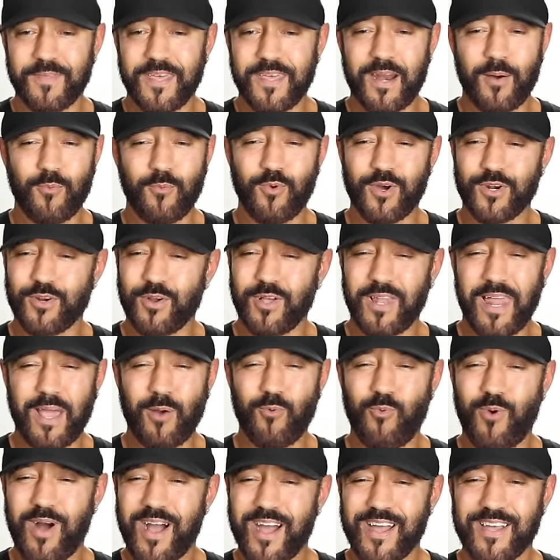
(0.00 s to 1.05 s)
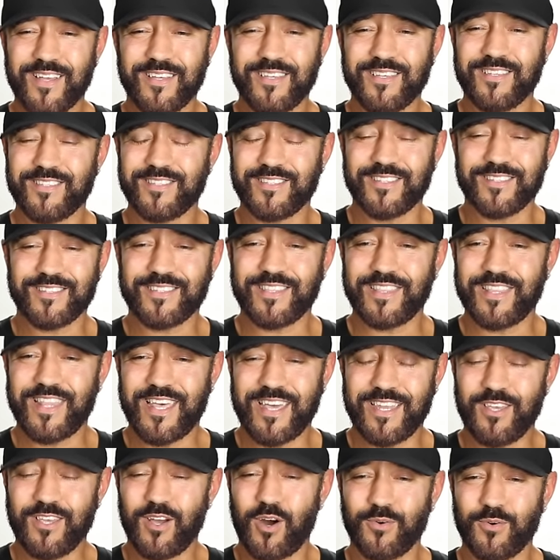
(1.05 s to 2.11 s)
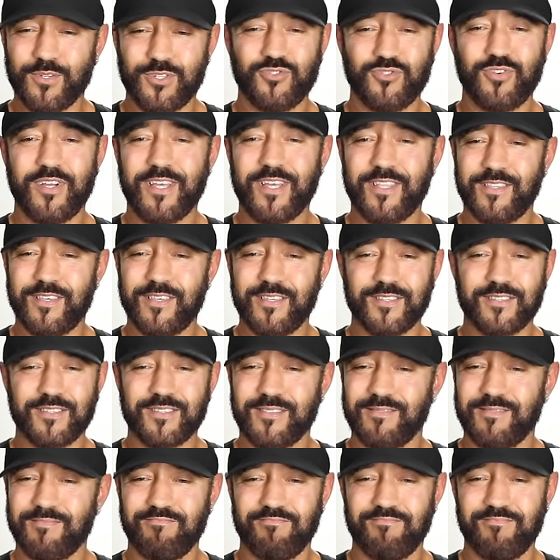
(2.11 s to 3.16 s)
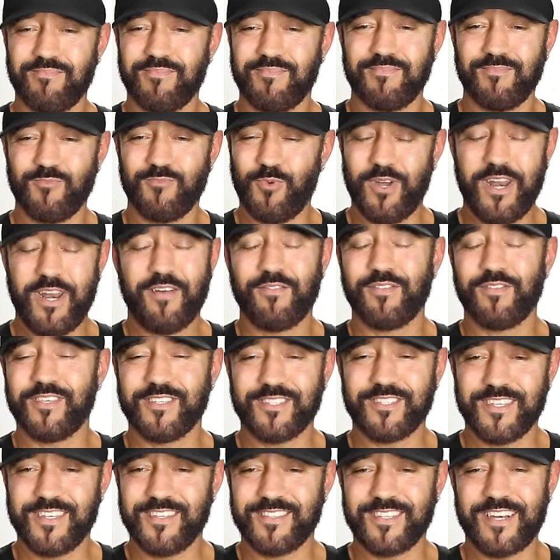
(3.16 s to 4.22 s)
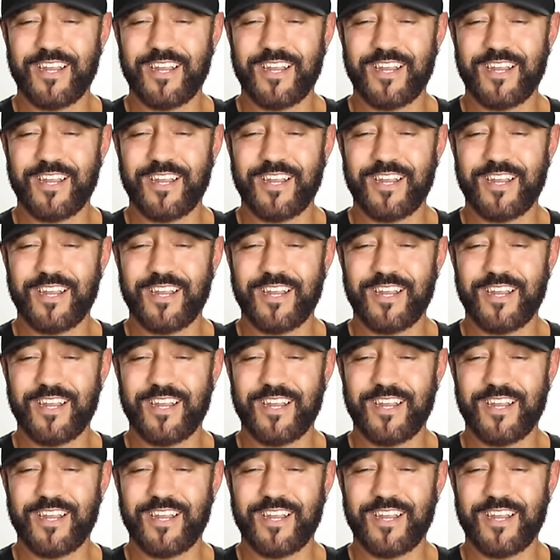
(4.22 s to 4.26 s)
and I'm wondering like, why is this lady always drinking this, whatever this is?